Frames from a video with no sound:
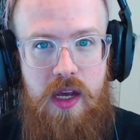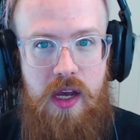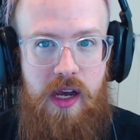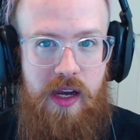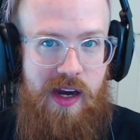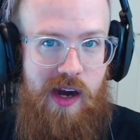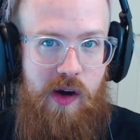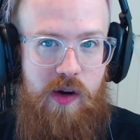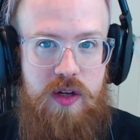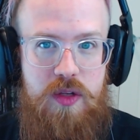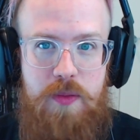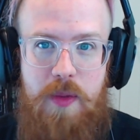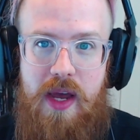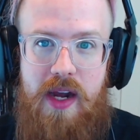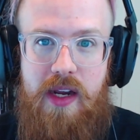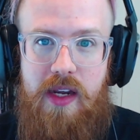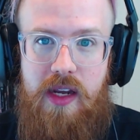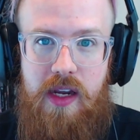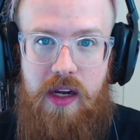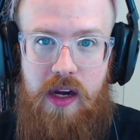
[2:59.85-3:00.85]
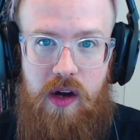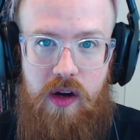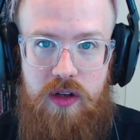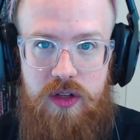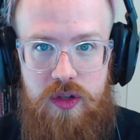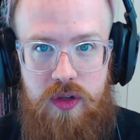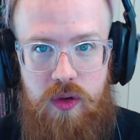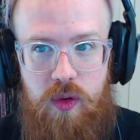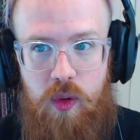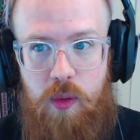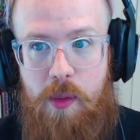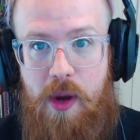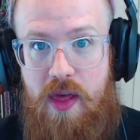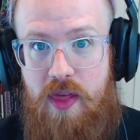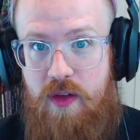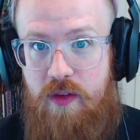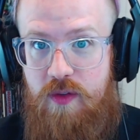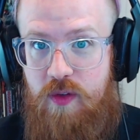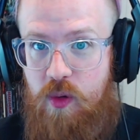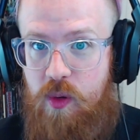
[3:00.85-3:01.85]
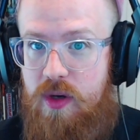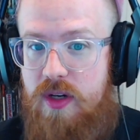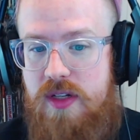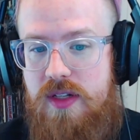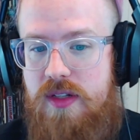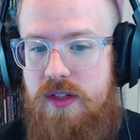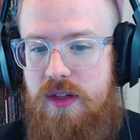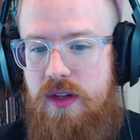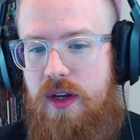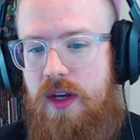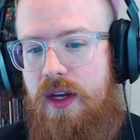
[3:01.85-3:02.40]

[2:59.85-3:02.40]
a charismatic character or by the Force.